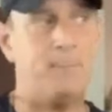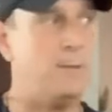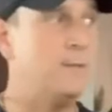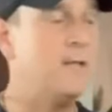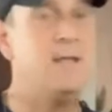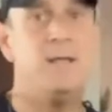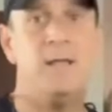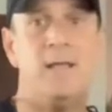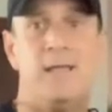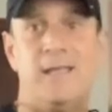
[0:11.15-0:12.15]
But
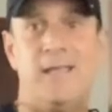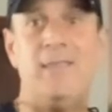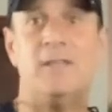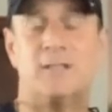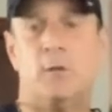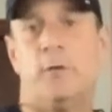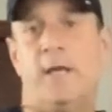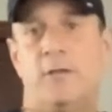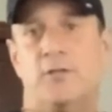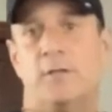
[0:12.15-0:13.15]
in this
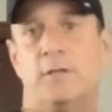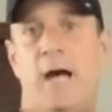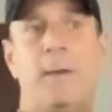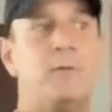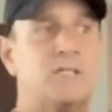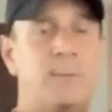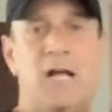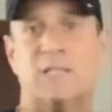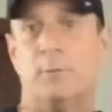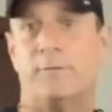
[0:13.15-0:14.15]
location, I'm
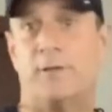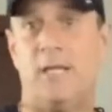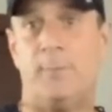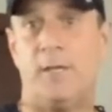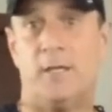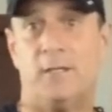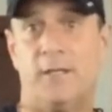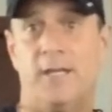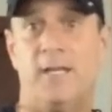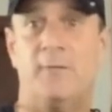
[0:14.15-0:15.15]
responsible for keeping it
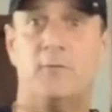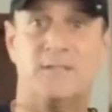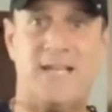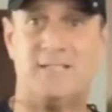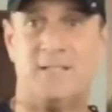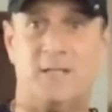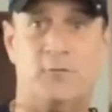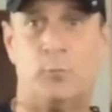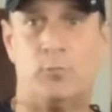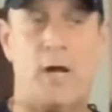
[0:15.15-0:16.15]
clean and for testing
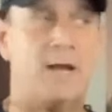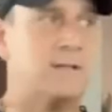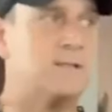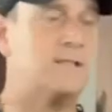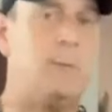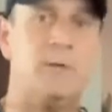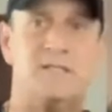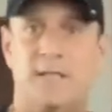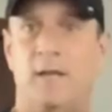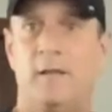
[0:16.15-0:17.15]
different products that we
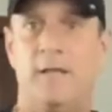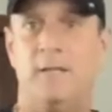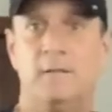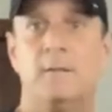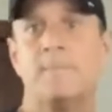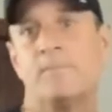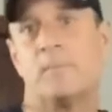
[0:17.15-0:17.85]
sell in